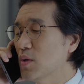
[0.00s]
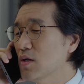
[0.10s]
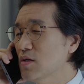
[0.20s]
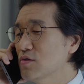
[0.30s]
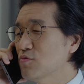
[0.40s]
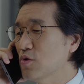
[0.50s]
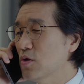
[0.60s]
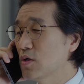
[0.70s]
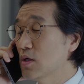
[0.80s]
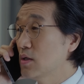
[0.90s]
actually
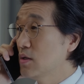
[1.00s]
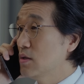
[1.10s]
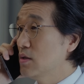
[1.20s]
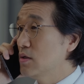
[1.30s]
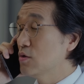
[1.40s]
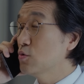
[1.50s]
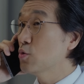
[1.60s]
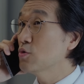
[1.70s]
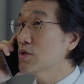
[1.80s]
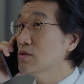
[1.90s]
involved many factors we
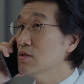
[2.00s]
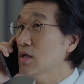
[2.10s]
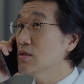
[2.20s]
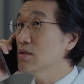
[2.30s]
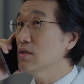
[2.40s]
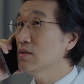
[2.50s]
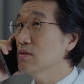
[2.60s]
couldn't control.